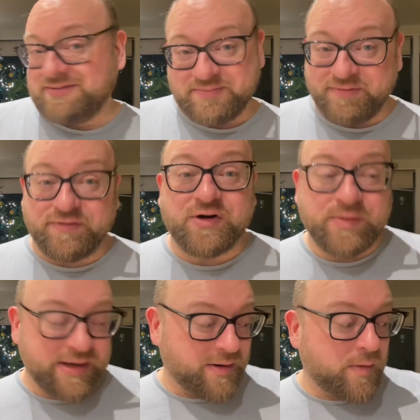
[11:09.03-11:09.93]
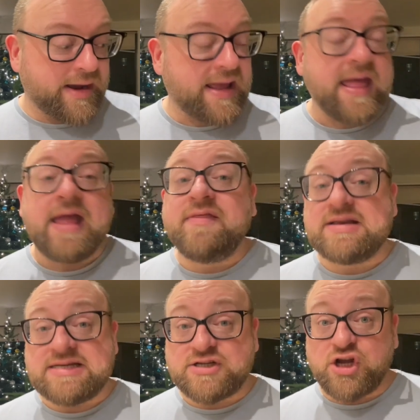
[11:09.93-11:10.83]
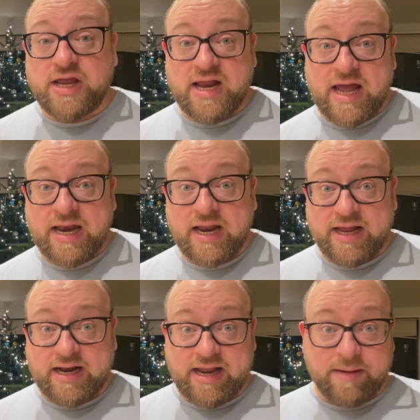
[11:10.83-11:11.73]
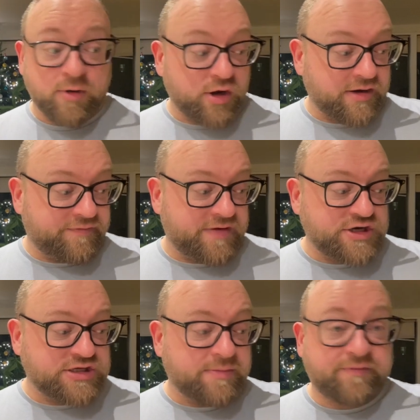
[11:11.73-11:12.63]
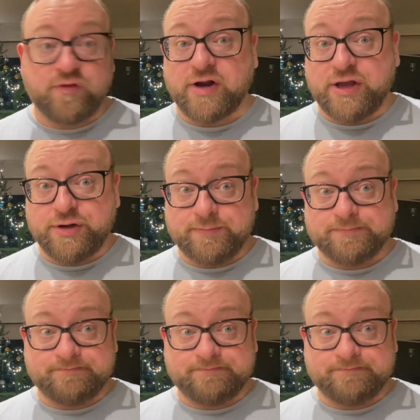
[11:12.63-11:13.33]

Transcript: before we go away. This is looking unlikely. I'm not going to finish them before I go.